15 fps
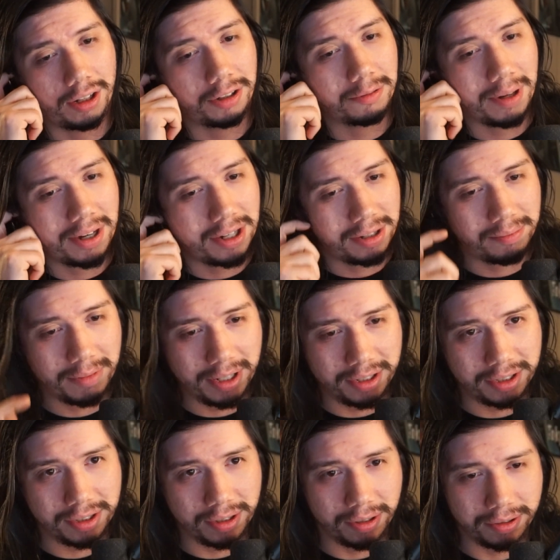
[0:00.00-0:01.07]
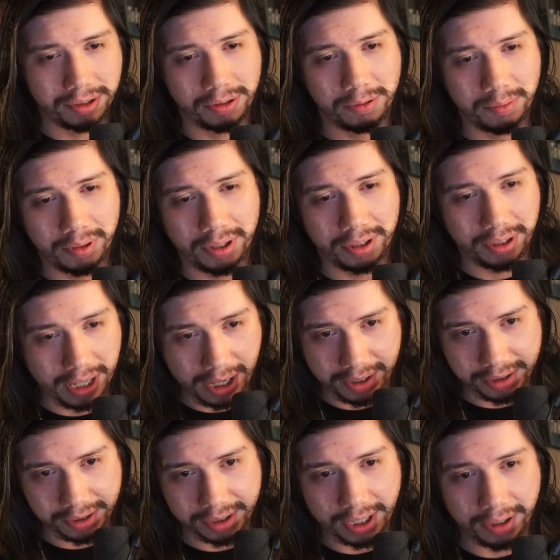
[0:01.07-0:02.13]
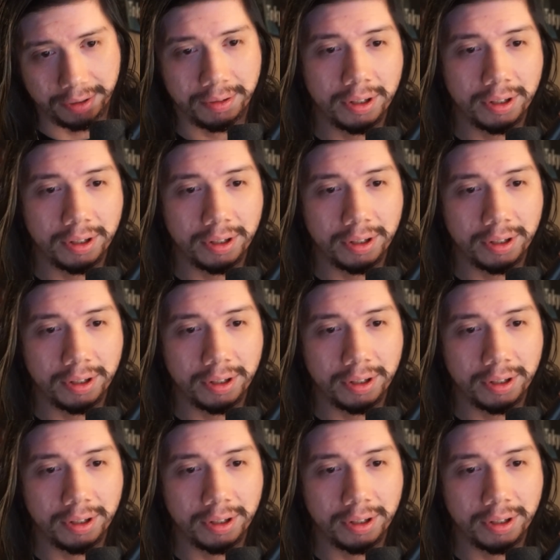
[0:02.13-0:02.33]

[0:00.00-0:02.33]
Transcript: Granted, it's also on sale.